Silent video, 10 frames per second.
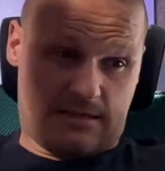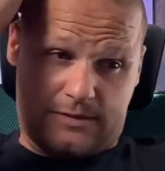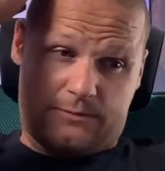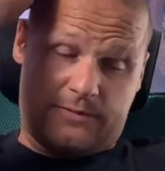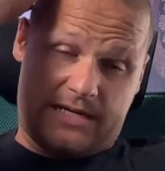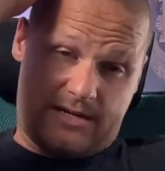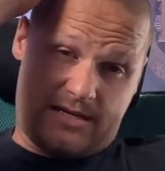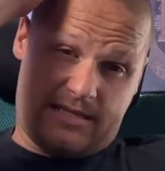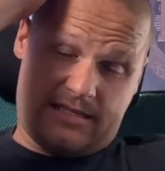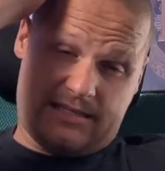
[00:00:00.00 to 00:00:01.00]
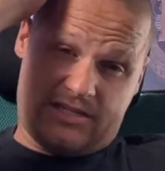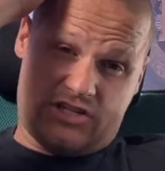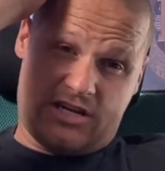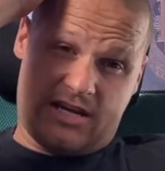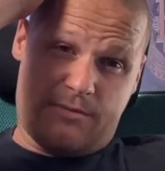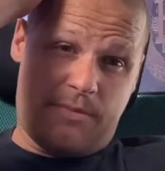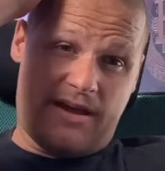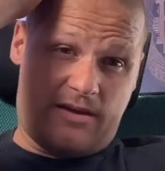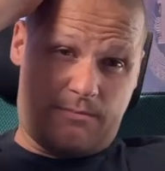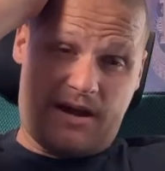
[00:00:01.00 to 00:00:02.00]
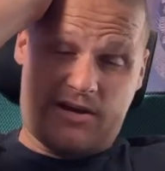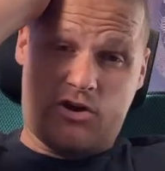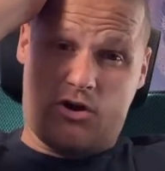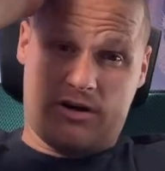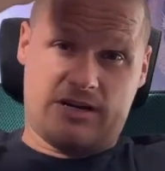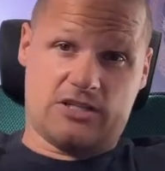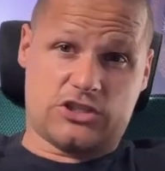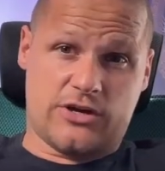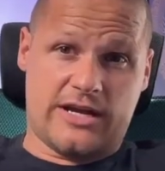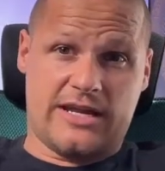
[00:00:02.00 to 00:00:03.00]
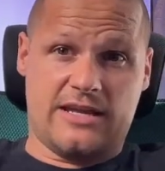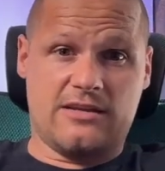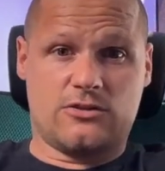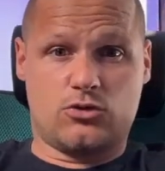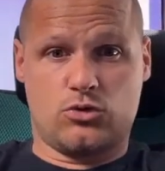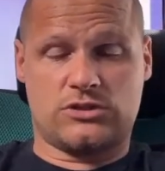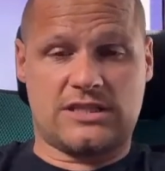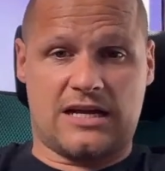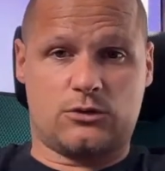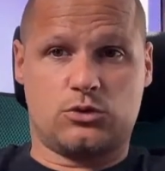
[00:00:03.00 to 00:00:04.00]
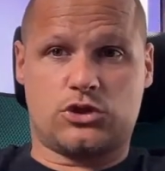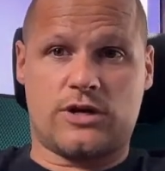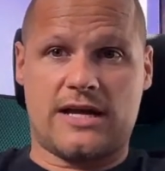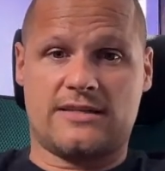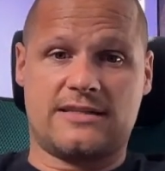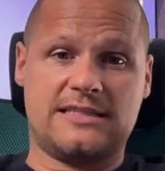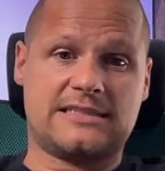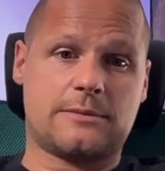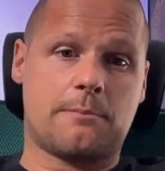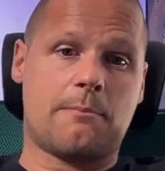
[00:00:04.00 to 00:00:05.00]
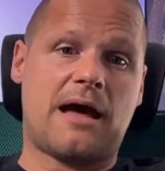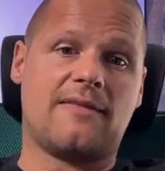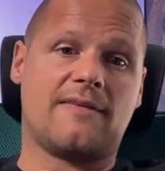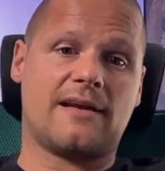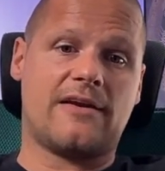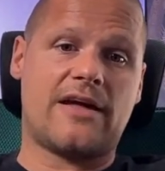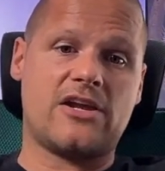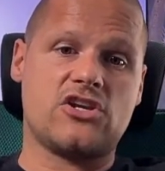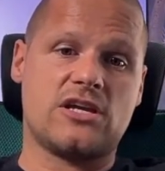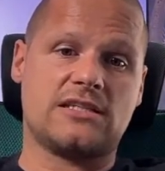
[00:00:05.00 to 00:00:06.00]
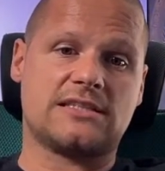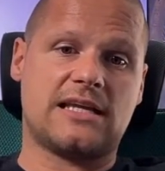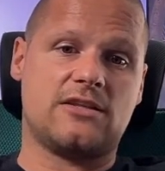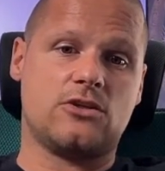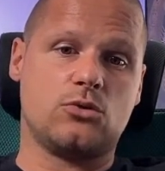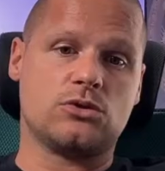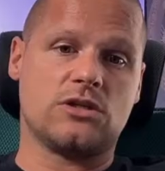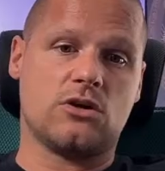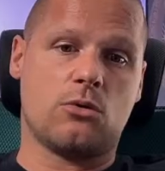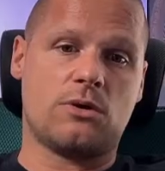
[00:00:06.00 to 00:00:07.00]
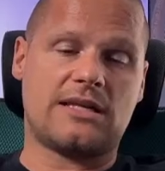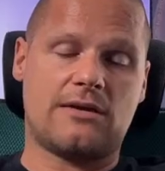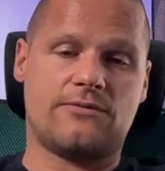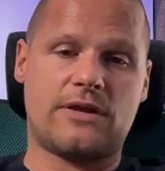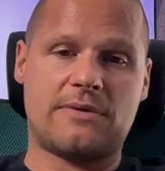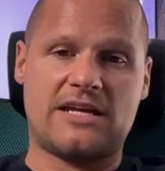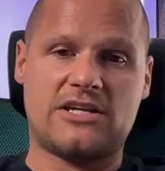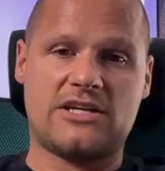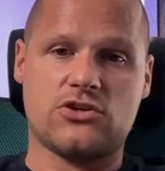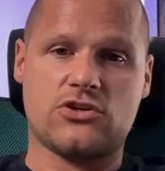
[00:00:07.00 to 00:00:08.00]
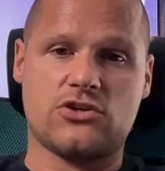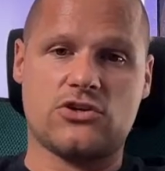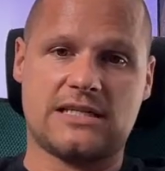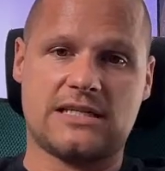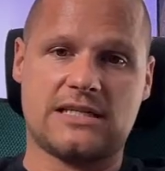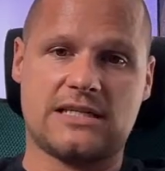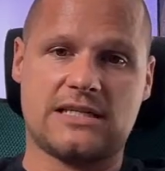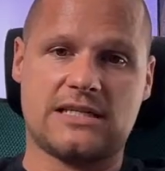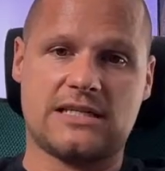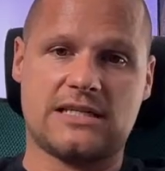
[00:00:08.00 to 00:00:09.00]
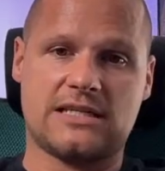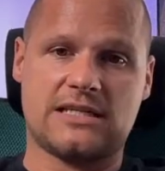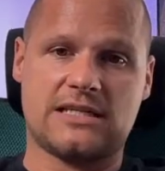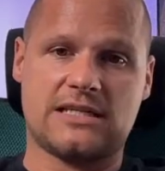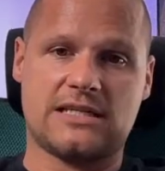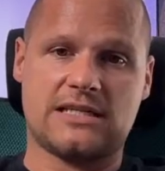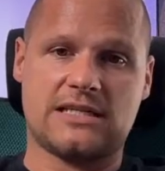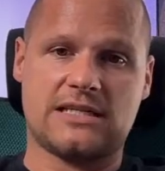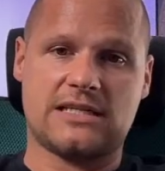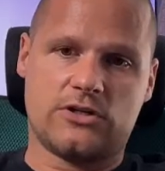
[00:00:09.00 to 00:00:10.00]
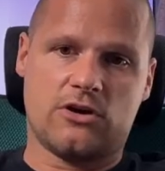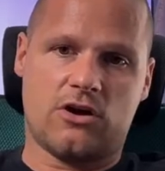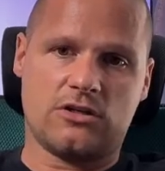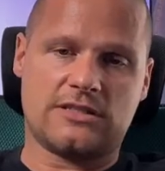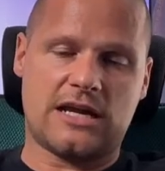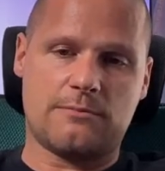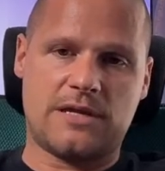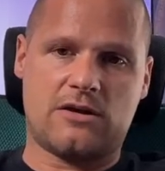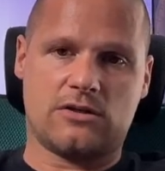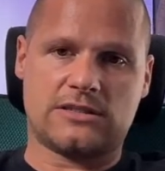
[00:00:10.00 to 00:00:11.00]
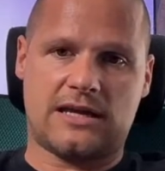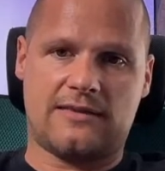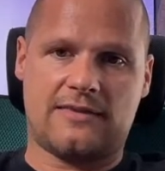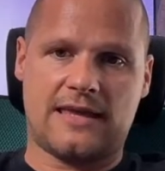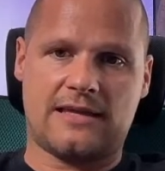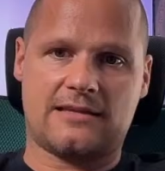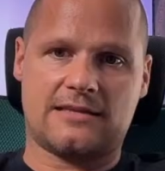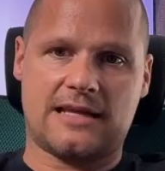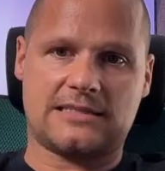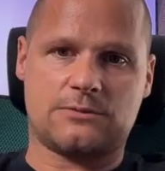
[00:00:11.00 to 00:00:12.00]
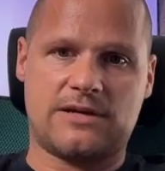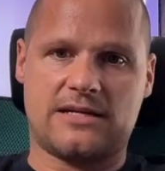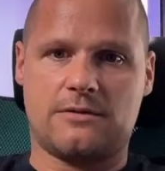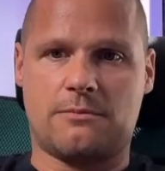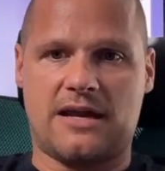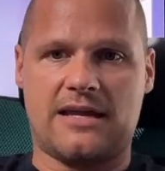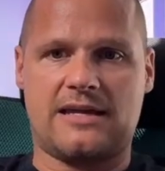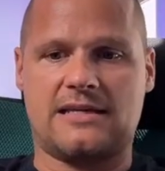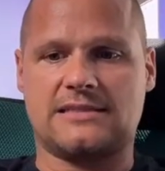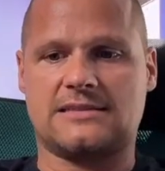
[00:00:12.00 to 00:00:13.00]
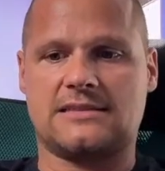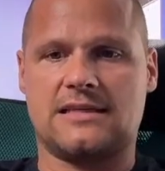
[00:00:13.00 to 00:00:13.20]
But it is actually in my goal in a trading to start to trade these monthly ranges and use the lower time frame entries and stay in the trades for the long term, because I think that's where the money is,